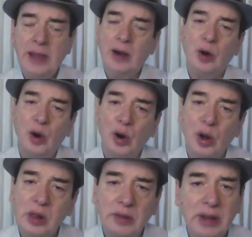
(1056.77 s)

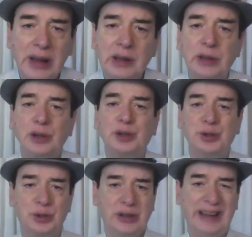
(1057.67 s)
all the villagers
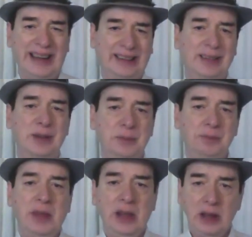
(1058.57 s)
should collect
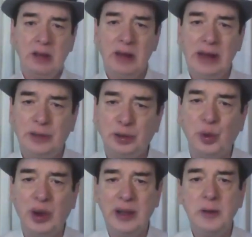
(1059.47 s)
in the village
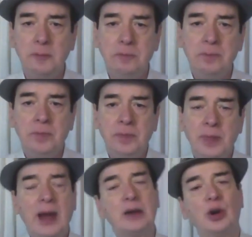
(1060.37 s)
square
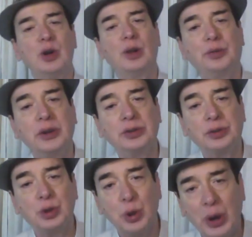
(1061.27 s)
and all of
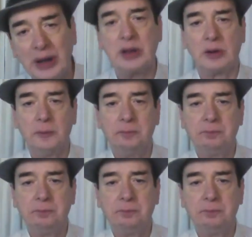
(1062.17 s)
us together